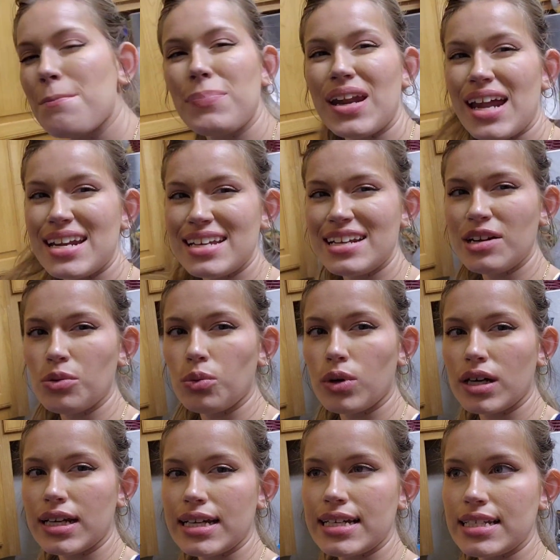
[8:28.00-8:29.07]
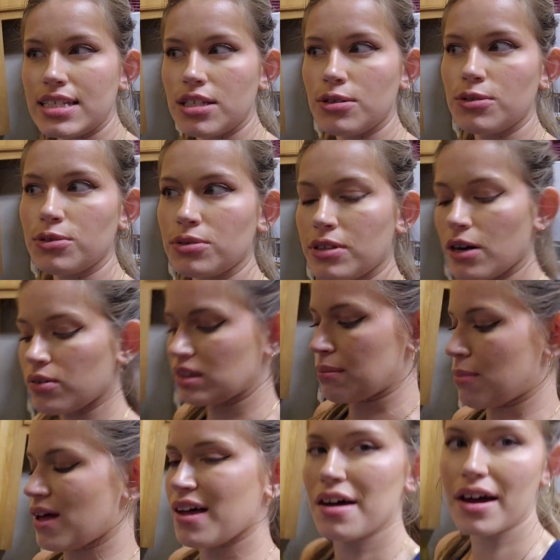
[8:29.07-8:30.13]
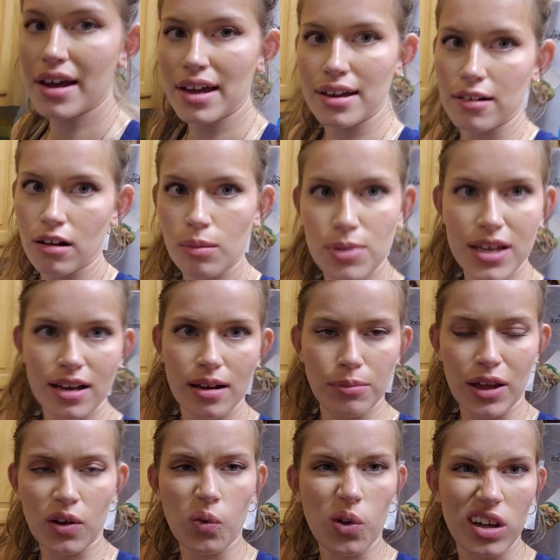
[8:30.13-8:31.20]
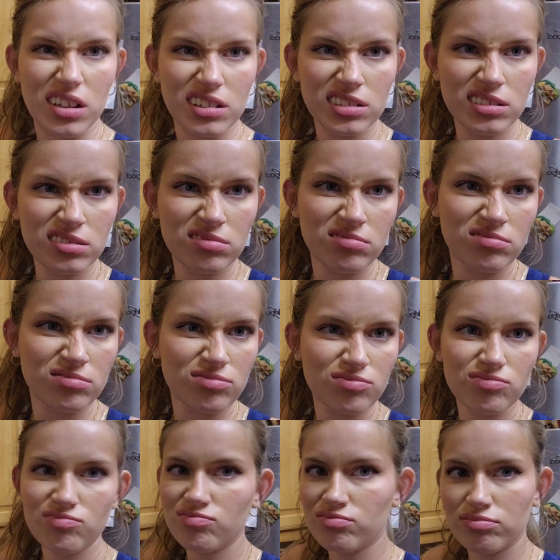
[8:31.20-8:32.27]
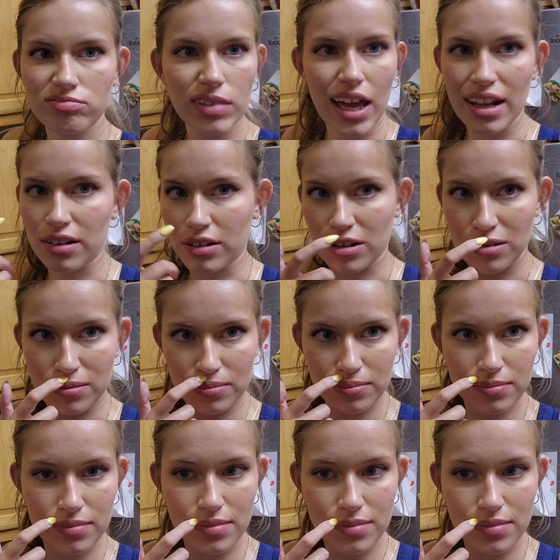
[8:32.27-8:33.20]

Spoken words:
But I didn't want it to go in the pot and all become like one. I don't know.